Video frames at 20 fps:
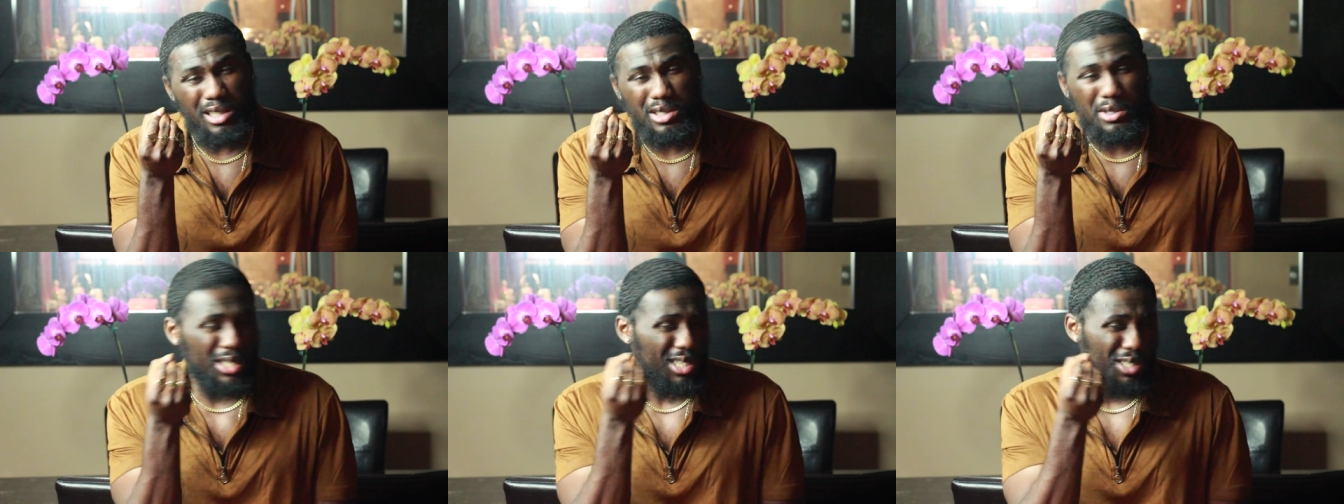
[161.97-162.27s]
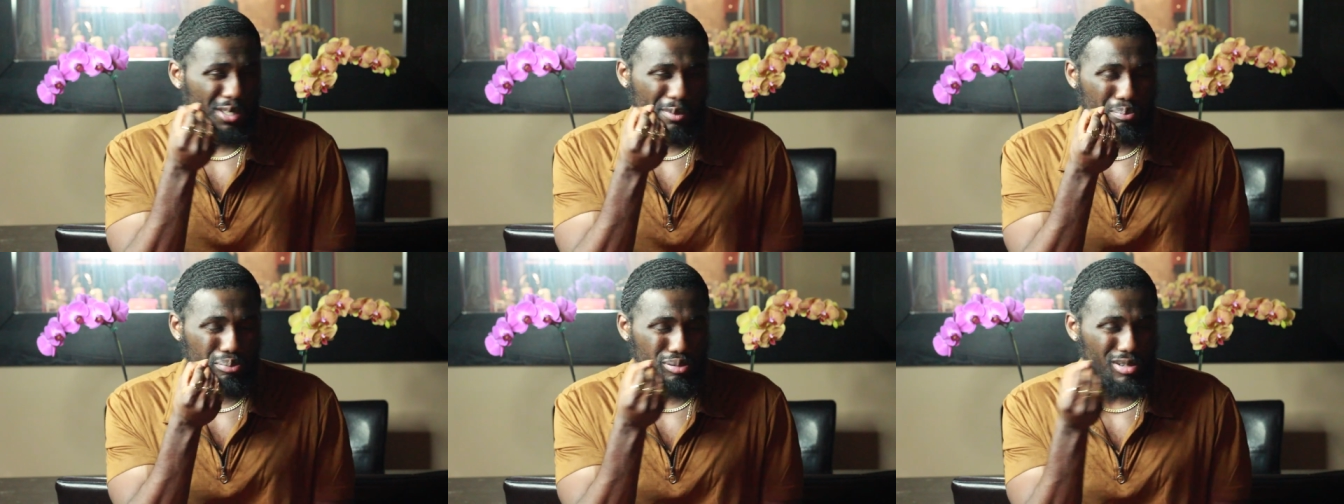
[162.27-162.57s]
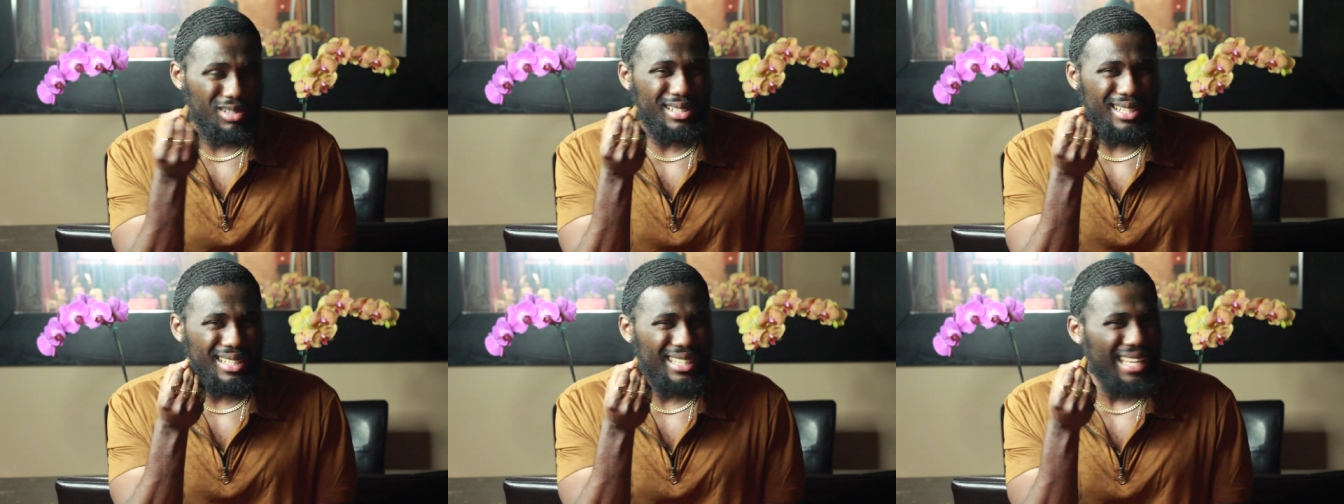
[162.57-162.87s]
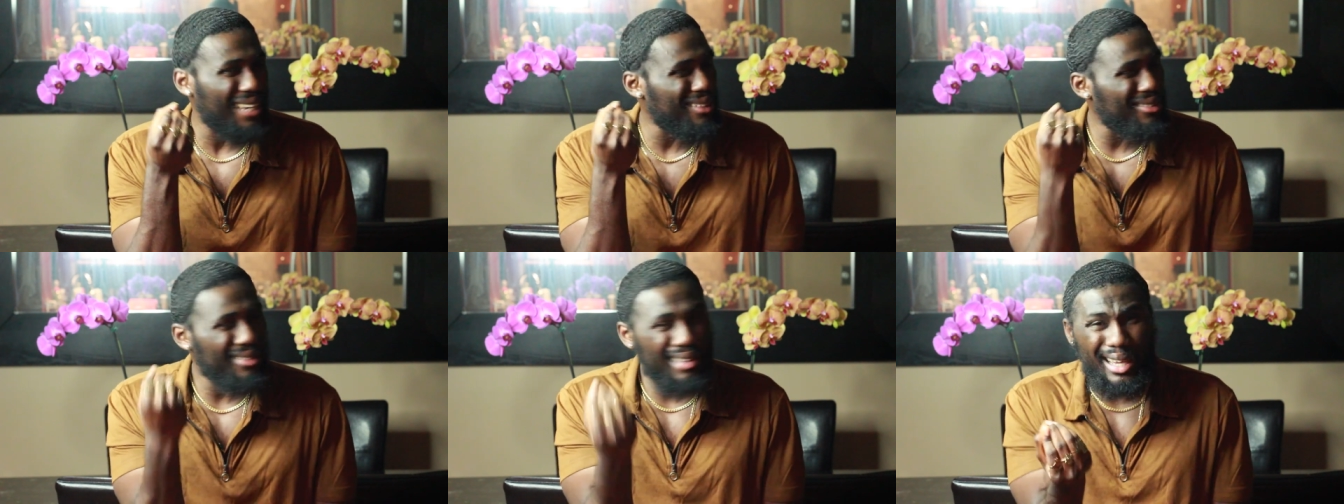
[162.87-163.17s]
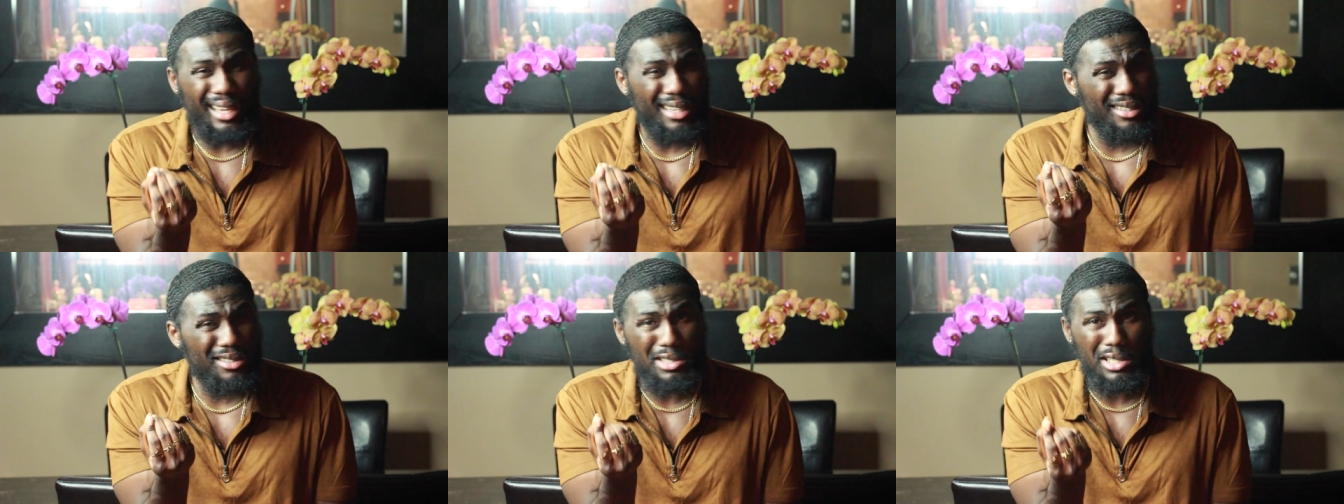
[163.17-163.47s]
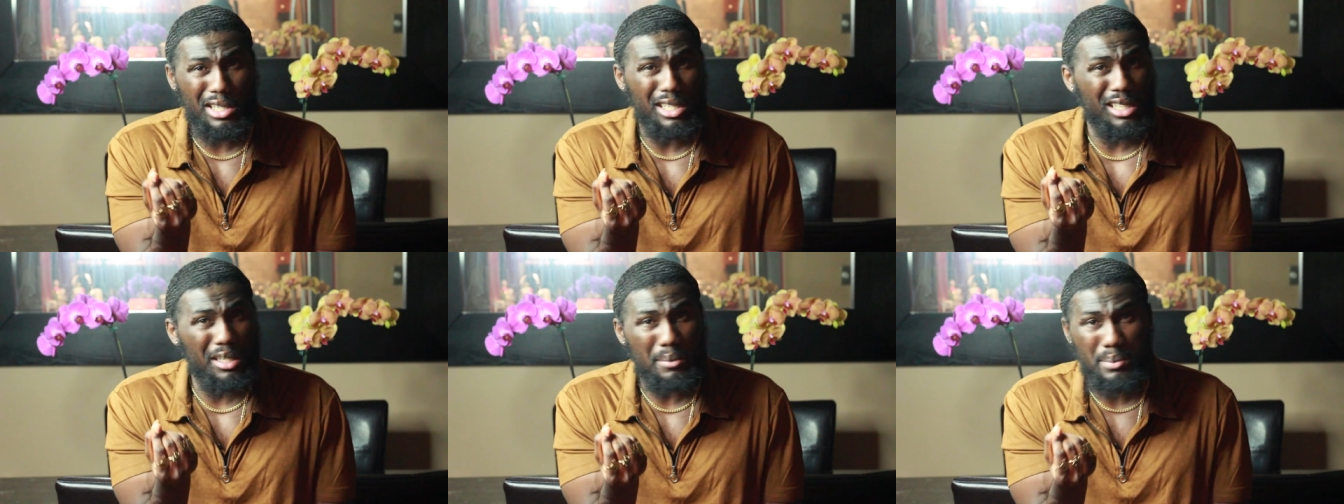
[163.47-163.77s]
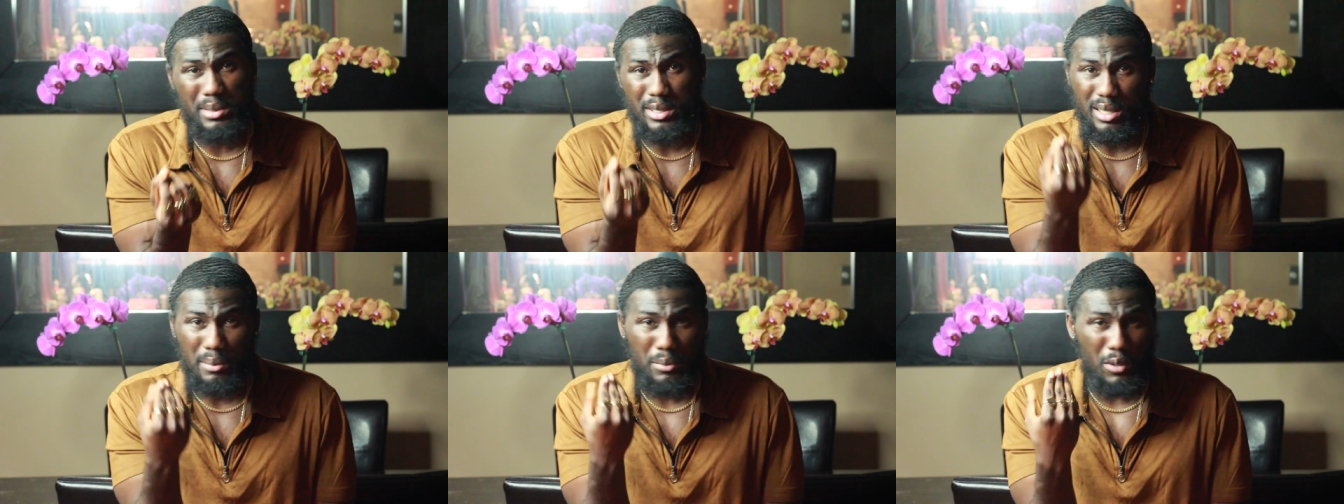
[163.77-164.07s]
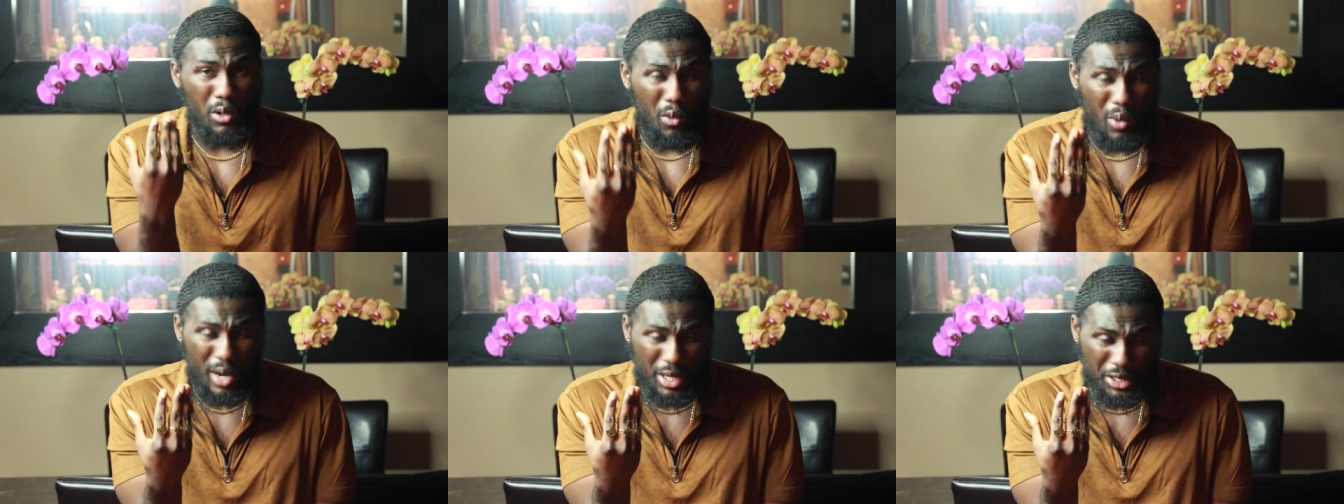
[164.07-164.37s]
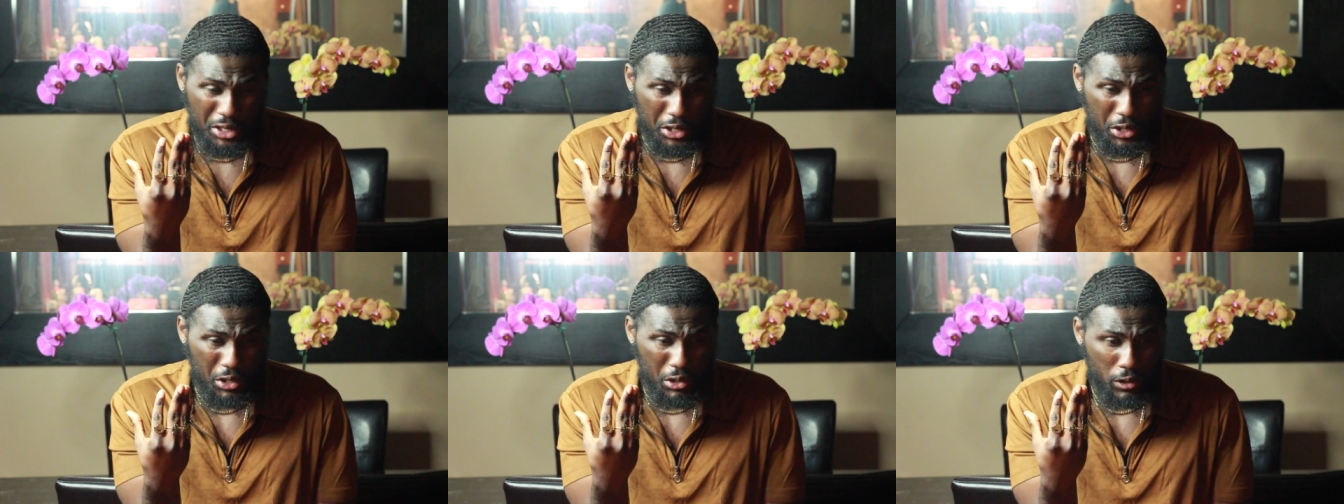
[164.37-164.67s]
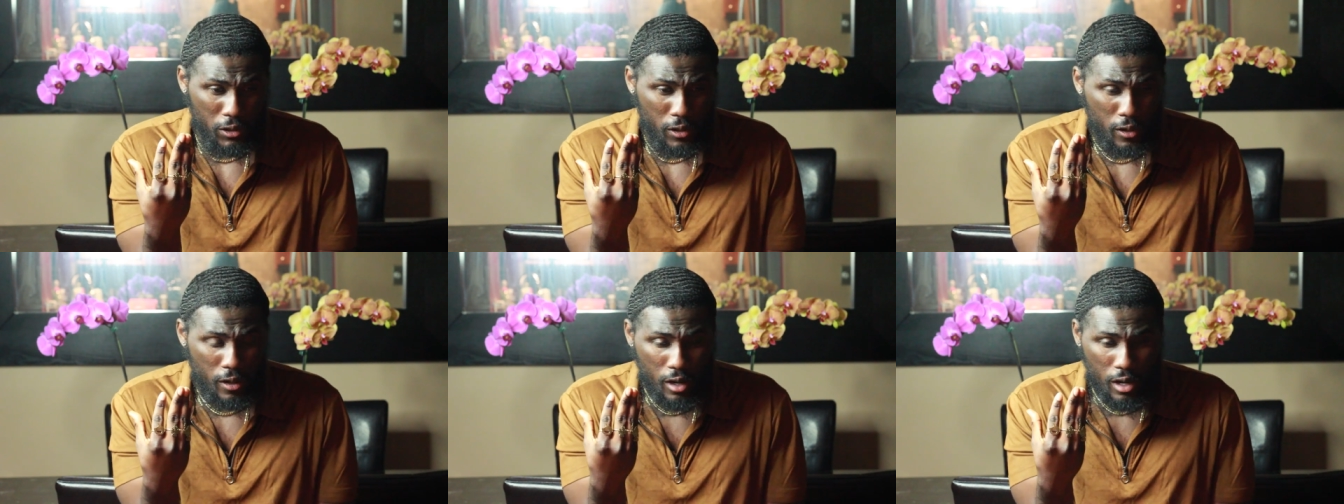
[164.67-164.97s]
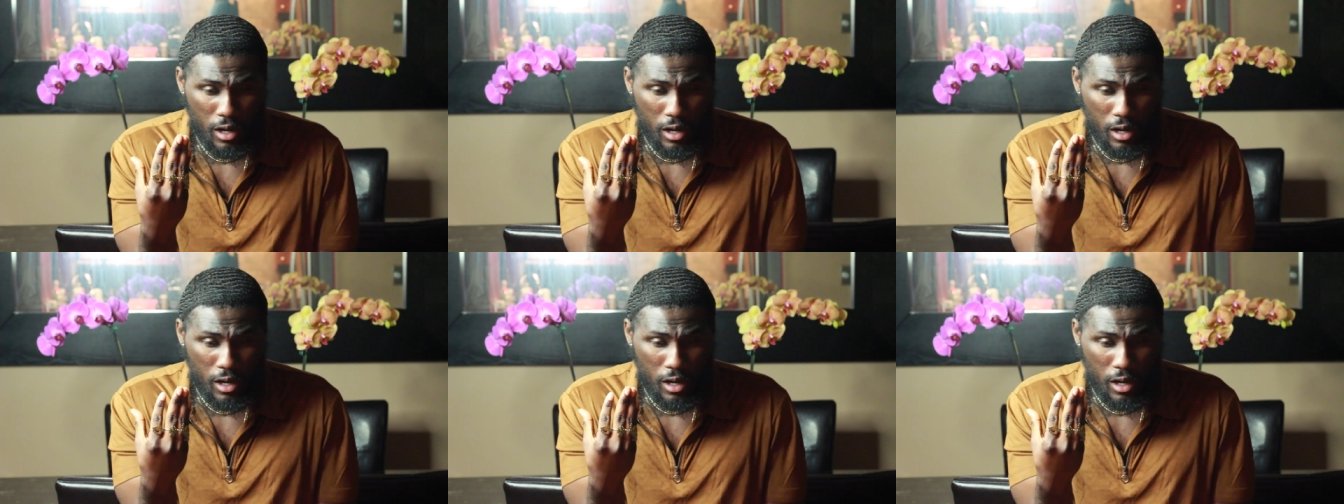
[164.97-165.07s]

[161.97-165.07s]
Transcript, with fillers: It's it's brilliant. I think it's eucalyptus. I'm not quite sure,